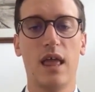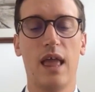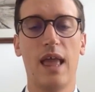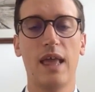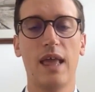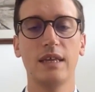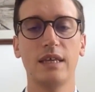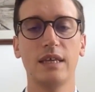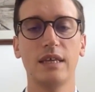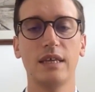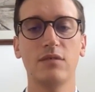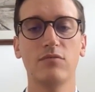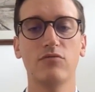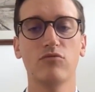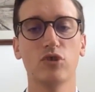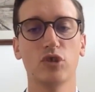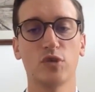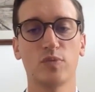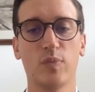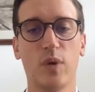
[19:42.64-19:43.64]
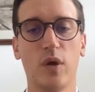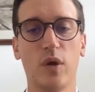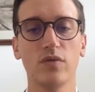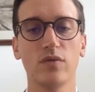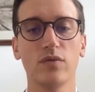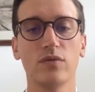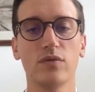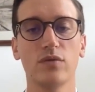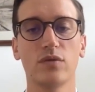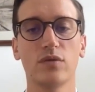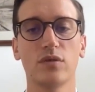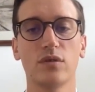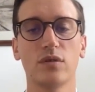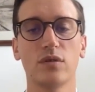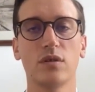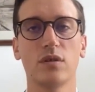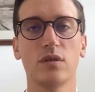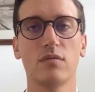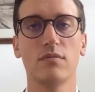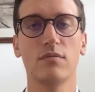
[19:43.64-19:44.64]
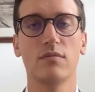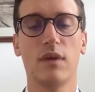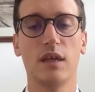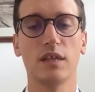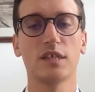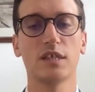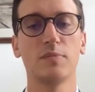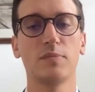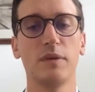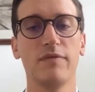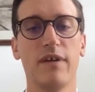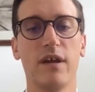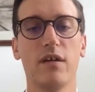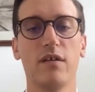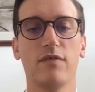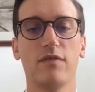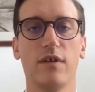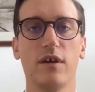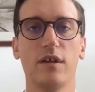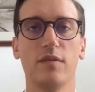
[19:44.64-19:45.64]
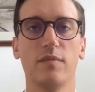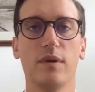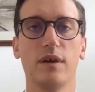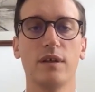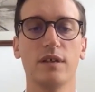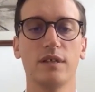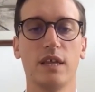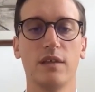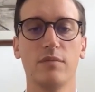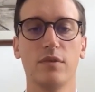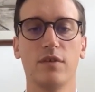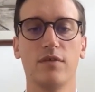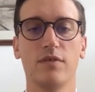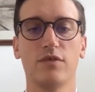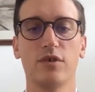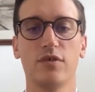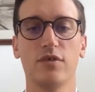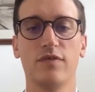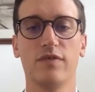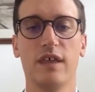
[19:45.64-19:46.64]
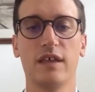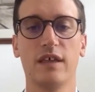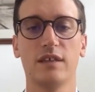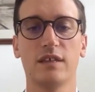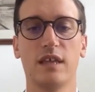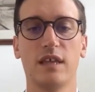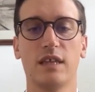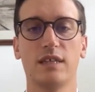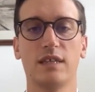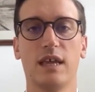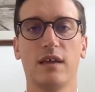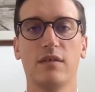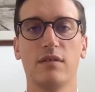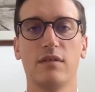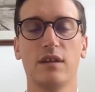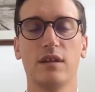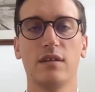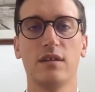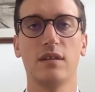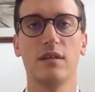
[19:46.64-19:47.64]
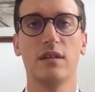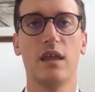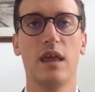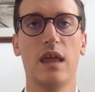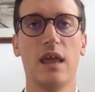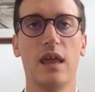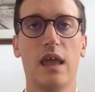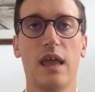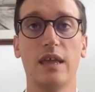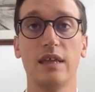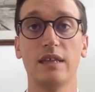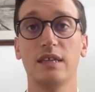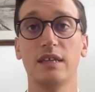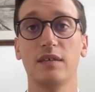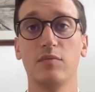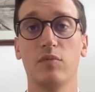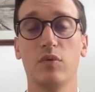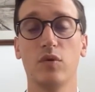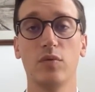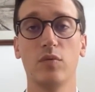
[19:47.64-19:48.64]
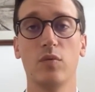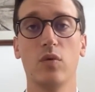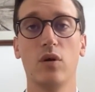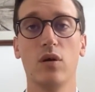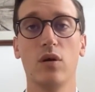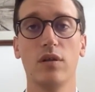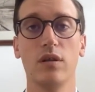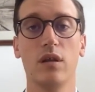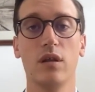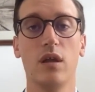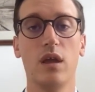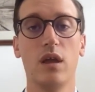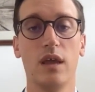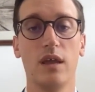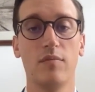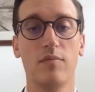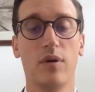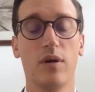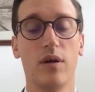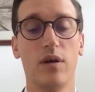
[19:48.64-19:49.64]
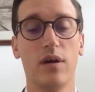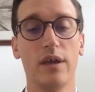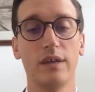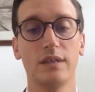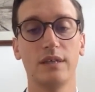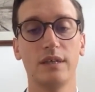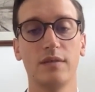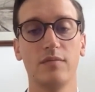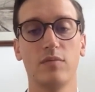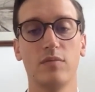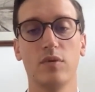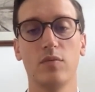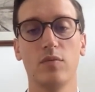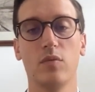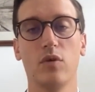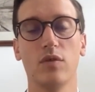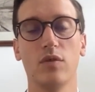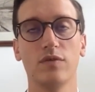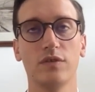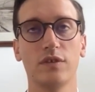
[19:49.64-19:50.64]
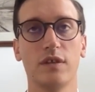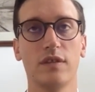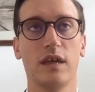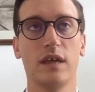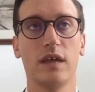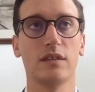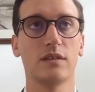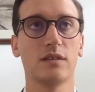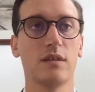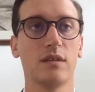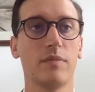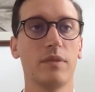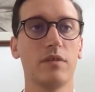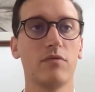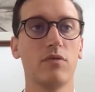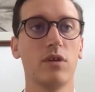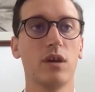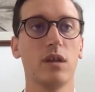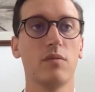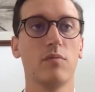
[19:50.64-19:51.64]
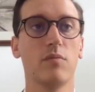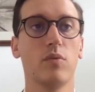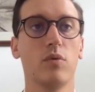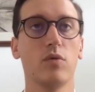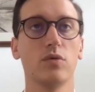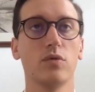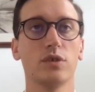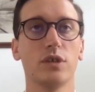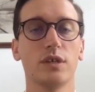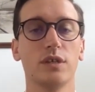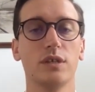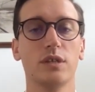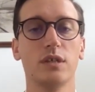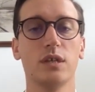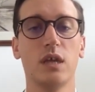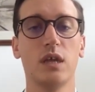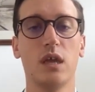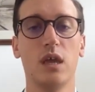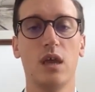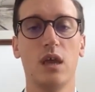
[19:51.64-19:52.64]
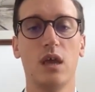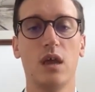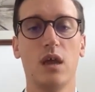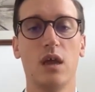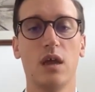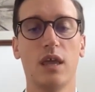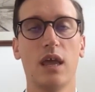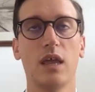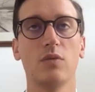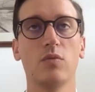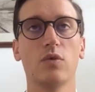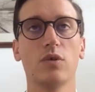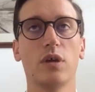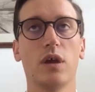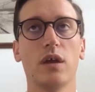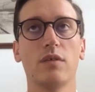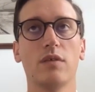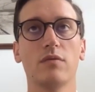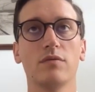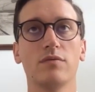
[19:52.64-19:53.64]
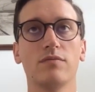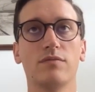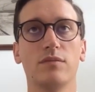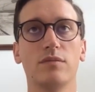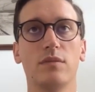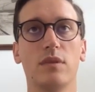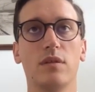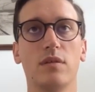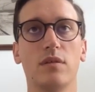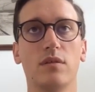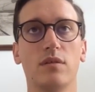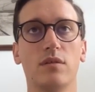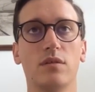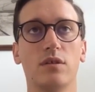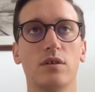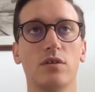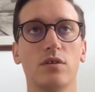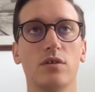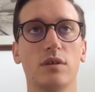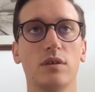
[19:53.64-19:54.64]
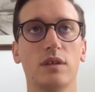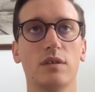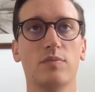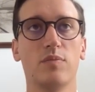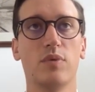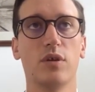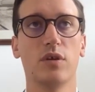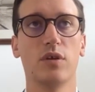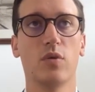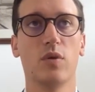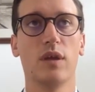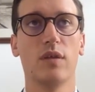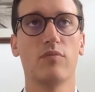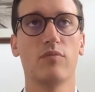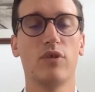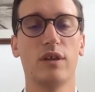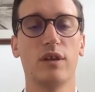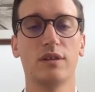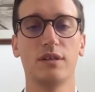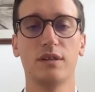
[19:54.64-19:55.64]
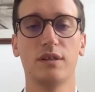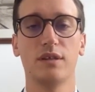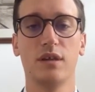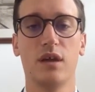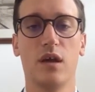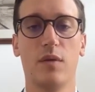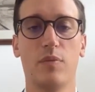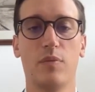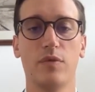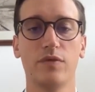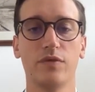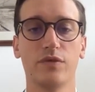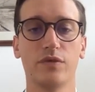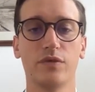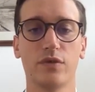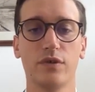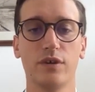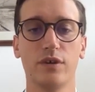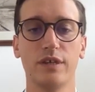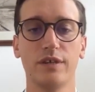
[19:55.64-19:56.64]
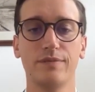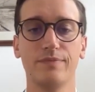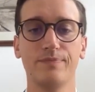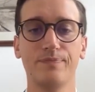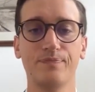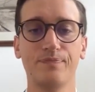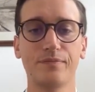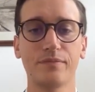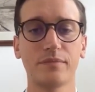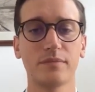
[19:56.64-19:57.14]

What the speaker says: any response must be verified by a statement of truth that's set out in 18.1, in part 18.1. So that's something really important. Again, what I would do is put a quick precedent up on the screen.